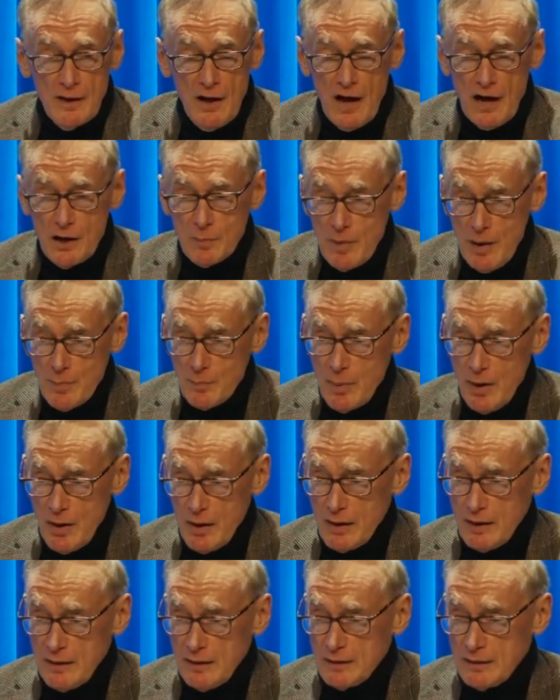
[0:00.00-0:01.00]
I
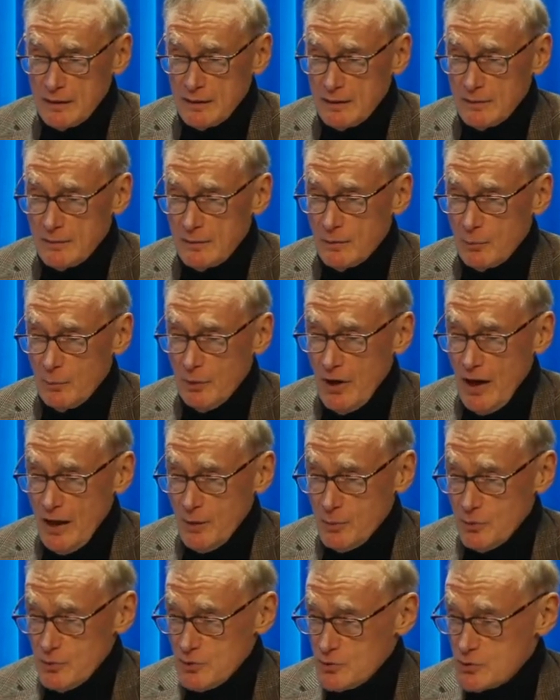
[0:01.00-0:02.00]
remember when I
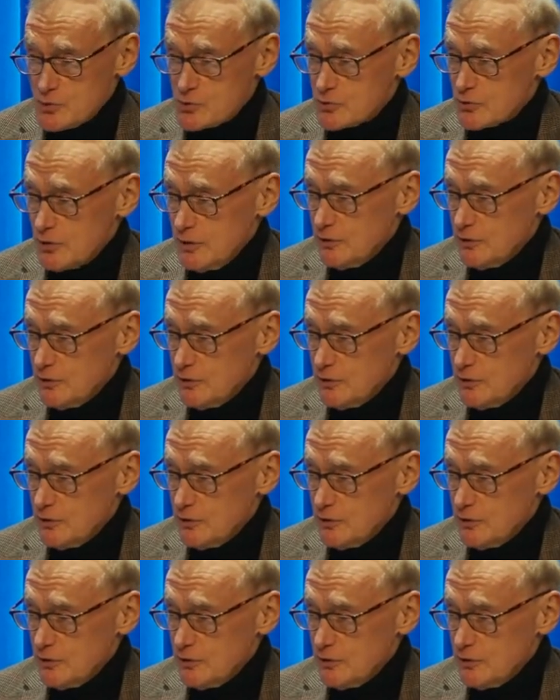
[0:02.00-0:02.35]
was,